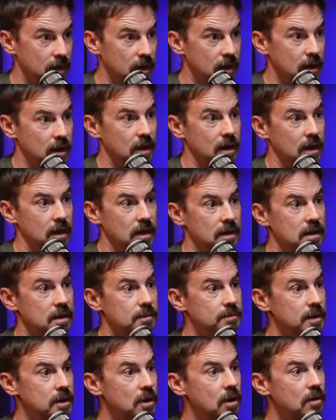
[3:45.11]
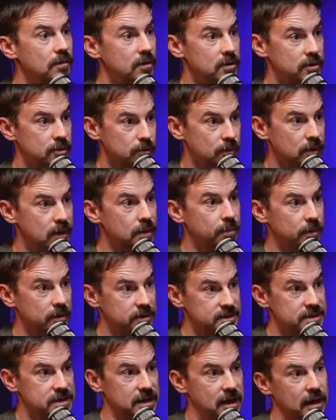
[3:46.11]
Okay. And it can be over
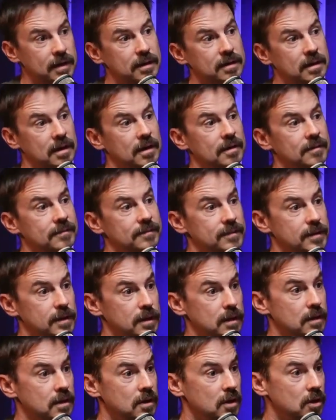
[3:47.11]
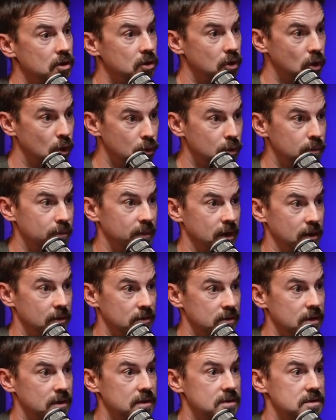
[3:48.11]
3% of the loan
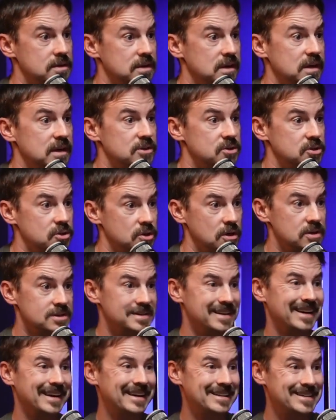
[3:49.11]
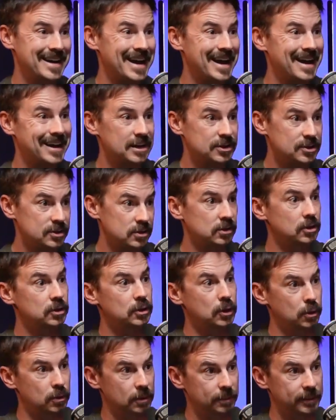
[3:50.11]
amount as it gets charged, and it gets added to the
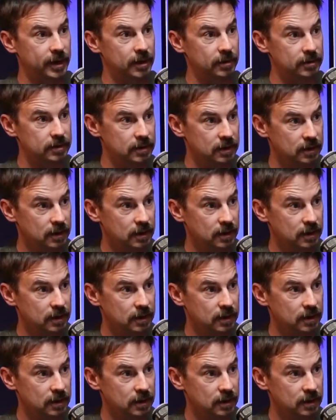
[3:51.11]
loan amount,